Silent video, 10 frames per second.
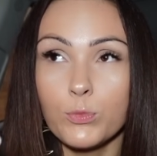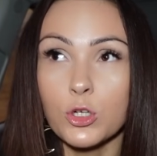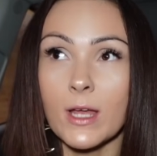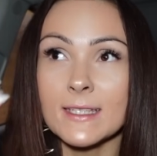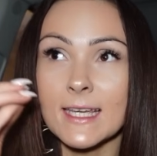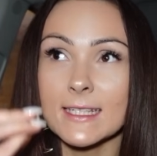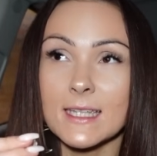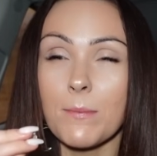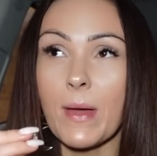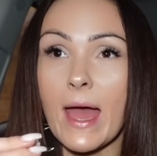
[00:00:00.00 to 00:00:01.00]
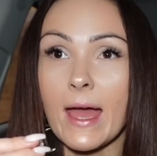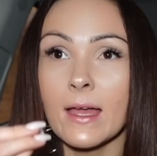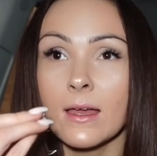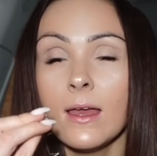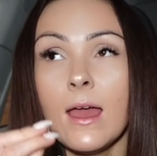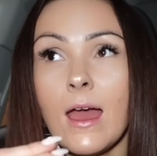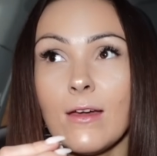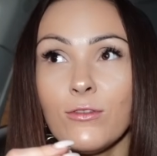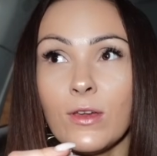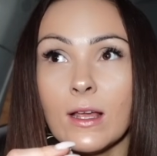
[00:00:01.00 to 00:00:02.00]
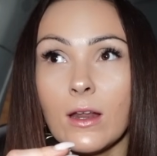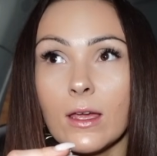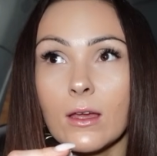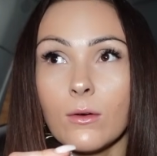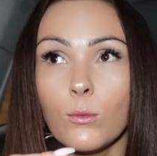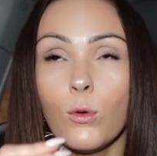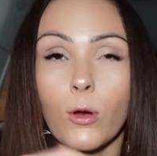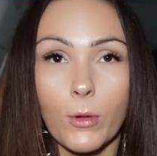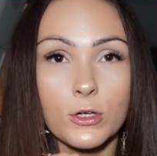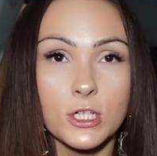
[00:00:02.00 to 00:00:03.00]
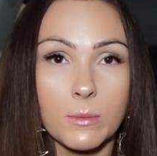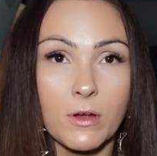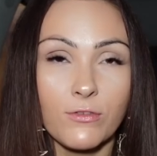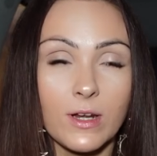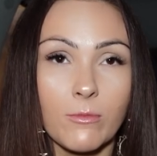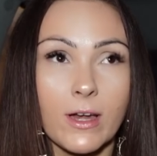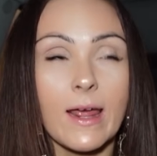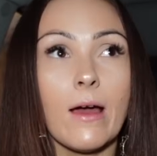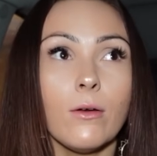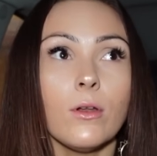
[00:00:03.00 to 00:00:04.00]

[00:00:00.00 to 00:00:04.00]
Try and take a step back and think like, what emotion am I feeling right now?